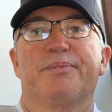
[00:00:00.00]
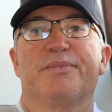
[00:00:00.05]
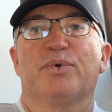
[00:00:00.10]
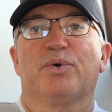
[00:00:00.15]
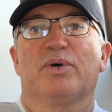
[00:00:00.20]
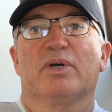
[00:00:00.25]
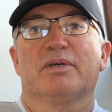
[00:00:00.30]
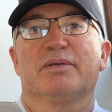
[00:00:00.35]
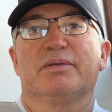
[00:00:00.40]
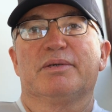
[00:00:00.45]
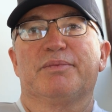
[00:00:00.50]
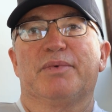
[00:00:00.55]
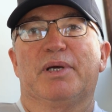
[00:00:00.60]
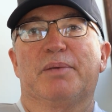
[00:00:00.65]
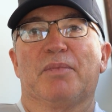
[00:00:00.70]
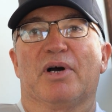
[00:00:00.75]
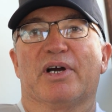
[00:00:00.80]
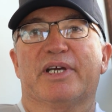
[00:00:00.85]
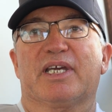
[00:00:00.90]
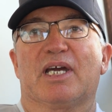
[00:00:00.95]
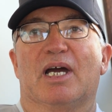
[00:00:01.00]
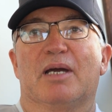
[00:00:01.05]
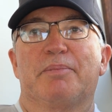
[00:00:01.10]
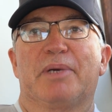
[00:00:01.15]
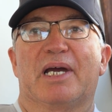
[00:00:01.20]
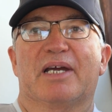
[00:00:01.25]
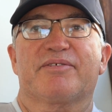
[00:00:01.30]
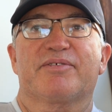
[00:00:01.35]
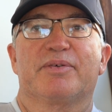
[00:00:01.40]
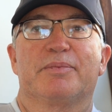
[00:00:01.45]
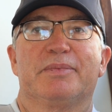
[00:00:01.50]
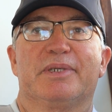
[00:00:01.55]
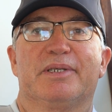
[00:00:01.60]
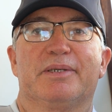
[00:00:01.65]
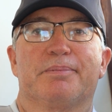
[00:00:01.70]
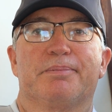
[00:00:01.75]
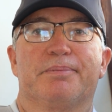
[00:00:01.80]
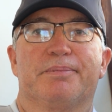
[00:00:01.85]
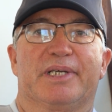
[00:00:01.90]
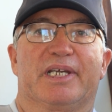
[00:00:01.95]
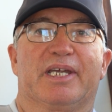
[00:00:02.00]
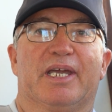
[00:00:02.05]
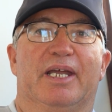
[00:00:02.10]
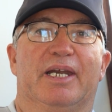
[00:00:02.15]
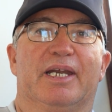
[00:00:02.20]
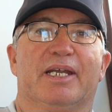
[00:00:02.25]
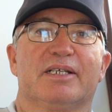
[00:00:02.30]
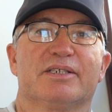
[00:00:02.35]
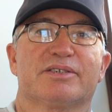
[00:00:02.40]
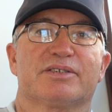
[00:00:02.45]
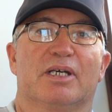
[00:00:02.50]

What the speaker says: well, we might go back from the beginning.